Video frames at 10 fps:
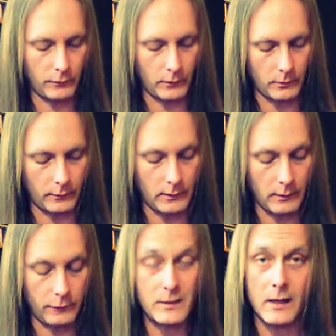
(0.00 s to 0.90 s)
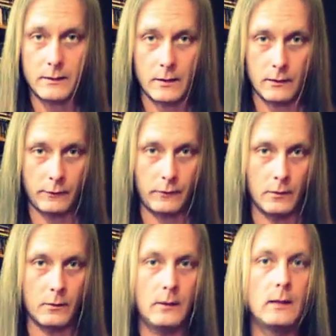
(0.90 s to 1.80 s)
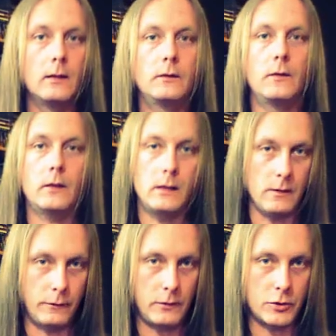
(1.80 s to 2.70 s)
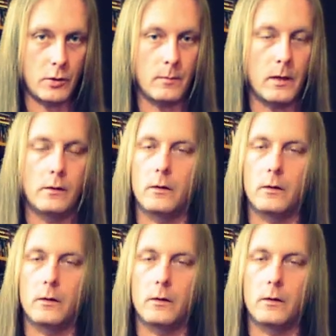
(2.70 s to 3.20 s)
So it is diatonic still to the key of C sharp minor.